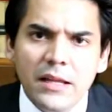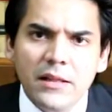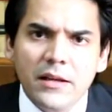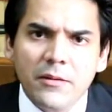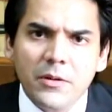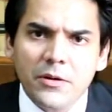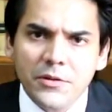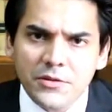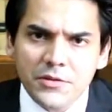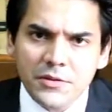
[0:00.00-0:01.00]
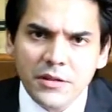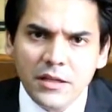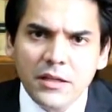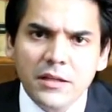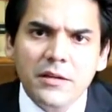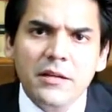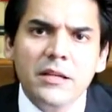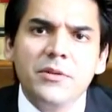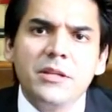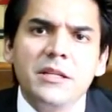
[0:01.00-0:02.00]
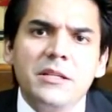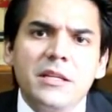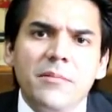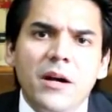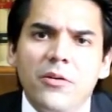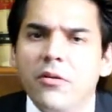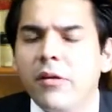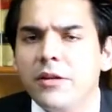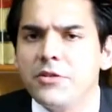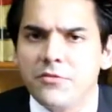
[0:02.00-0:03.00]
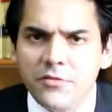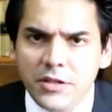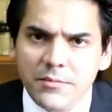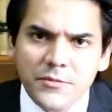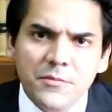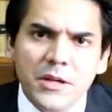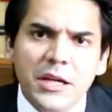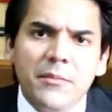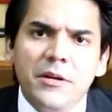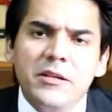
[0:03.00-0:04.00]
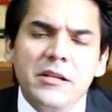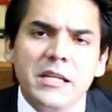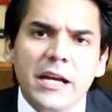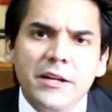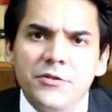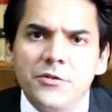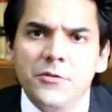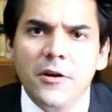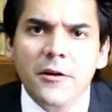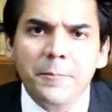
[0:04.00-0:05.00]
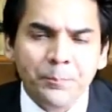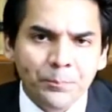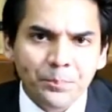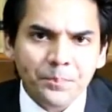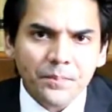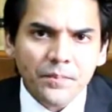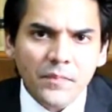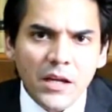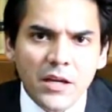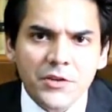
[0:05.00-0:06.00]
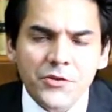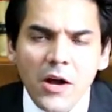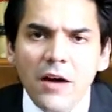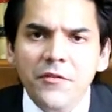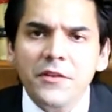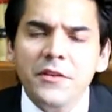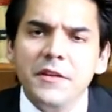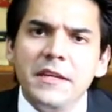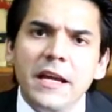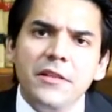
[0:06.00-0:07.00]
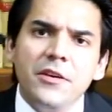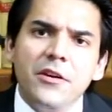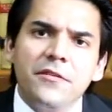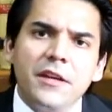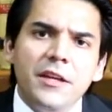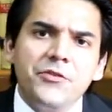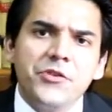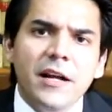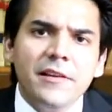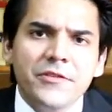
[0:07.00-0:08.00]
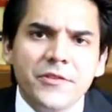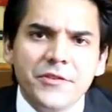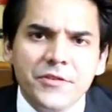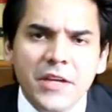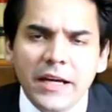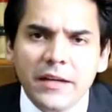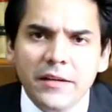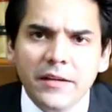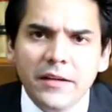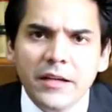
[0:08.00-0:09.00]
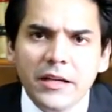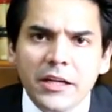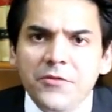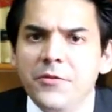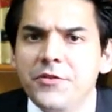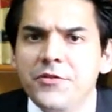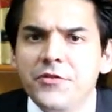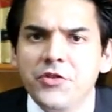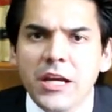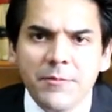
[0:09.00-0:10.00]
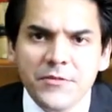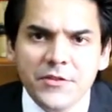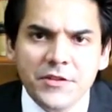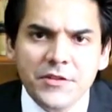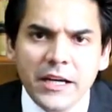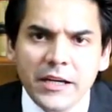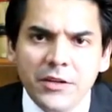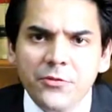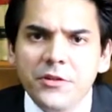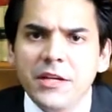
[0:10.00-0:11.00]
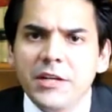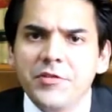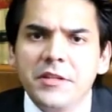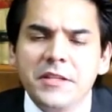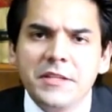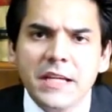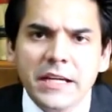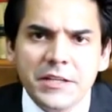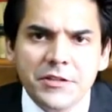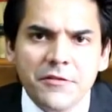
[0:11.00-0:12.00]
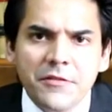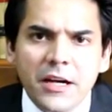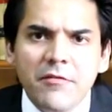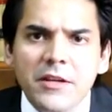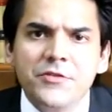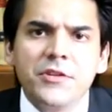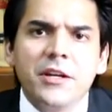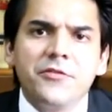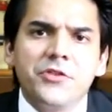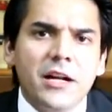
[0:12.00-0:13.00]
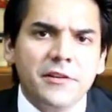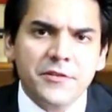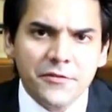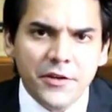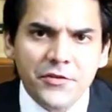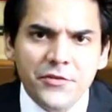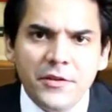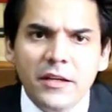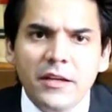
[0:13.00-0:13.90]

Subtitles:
Catholic, because their liberties somehow, or religious freedoms, may come under attack, and so on. So after the death of King Charles II, it was James II who was actually the second surviving son of Charles I.